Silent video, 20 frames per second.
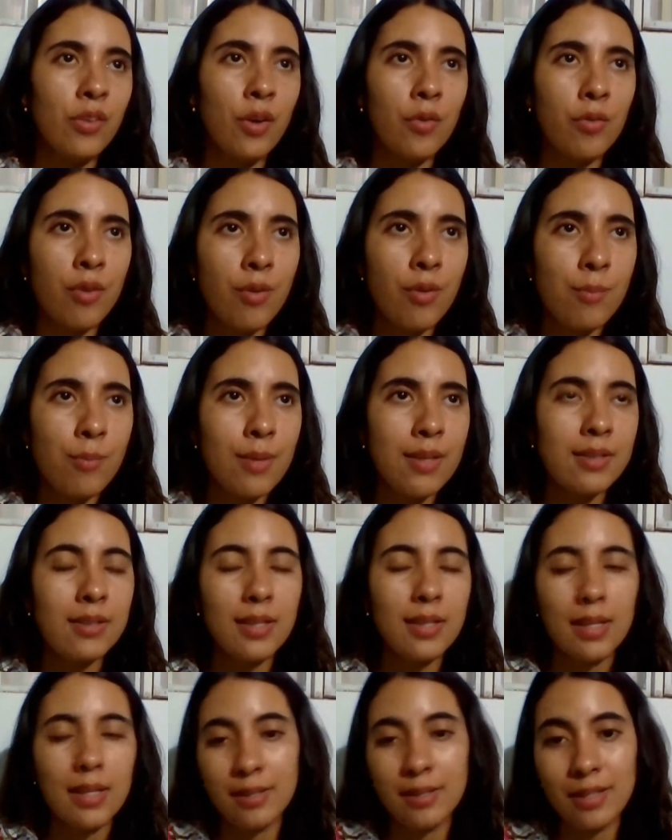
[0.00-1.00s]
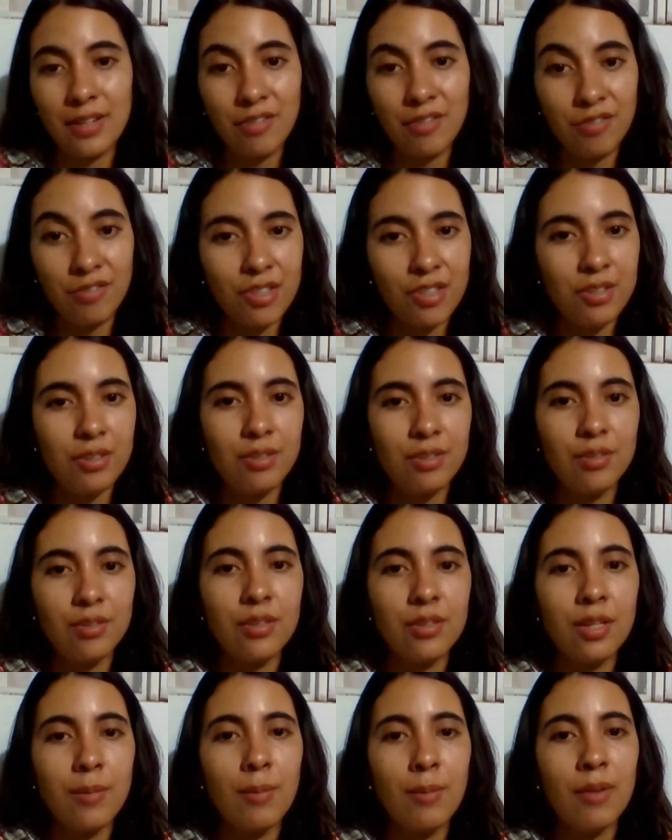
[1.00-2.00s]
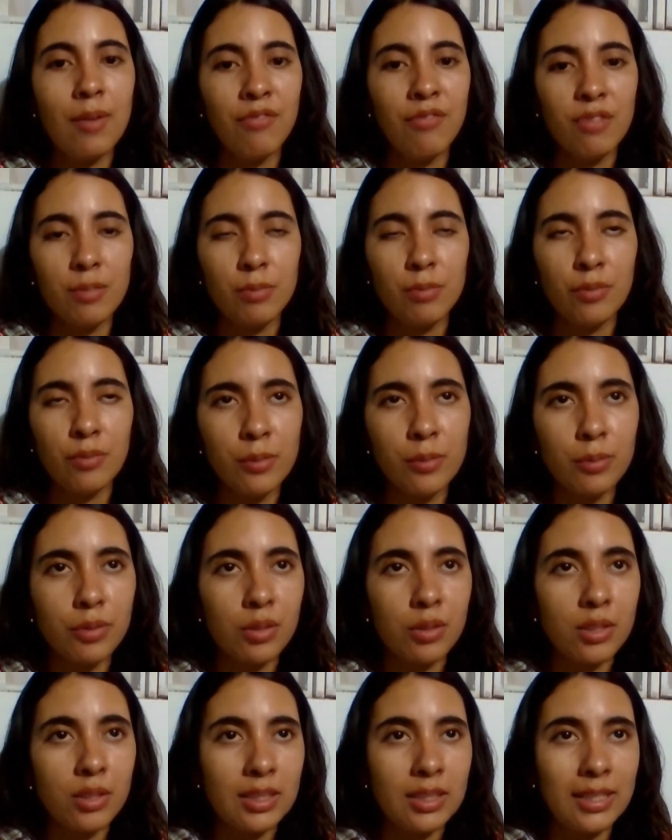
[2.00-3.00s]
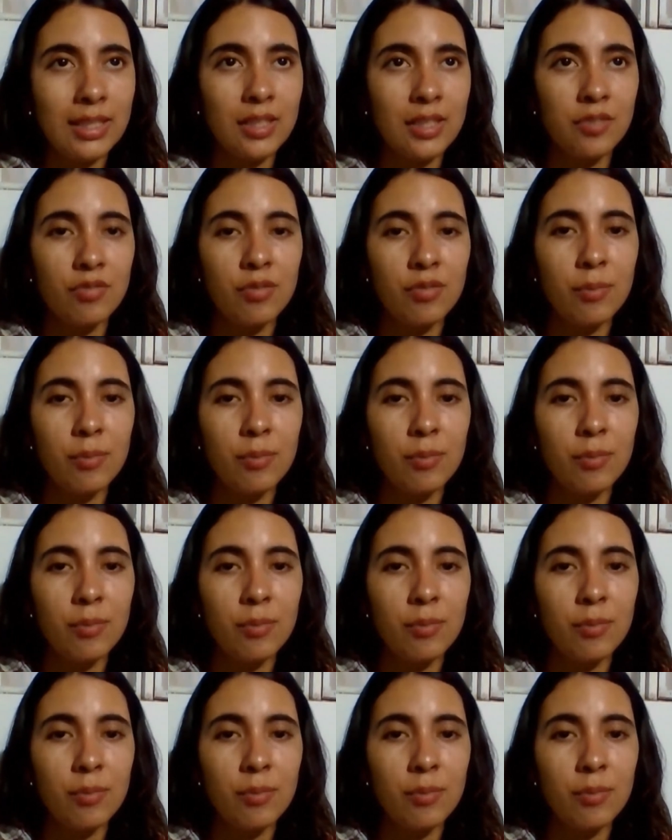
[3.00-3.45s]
of romance and science fiction. My favorite book is